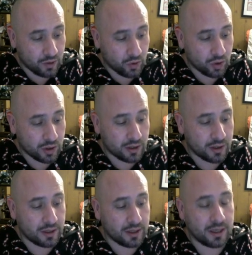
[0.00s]

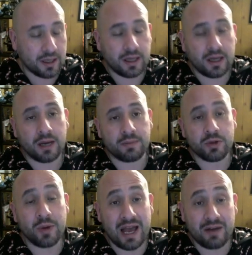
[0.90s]
Or
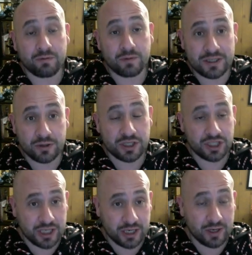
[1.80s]
you have resource
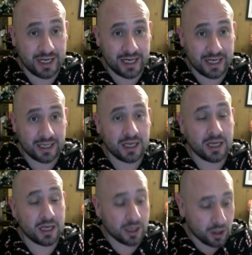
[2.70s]
generating
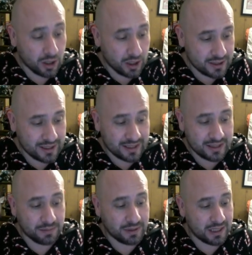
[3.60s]
cards that
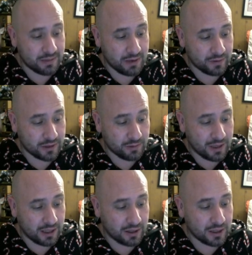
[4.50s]
lets him play them out really
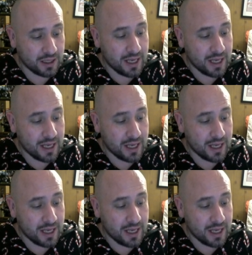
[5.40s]
well.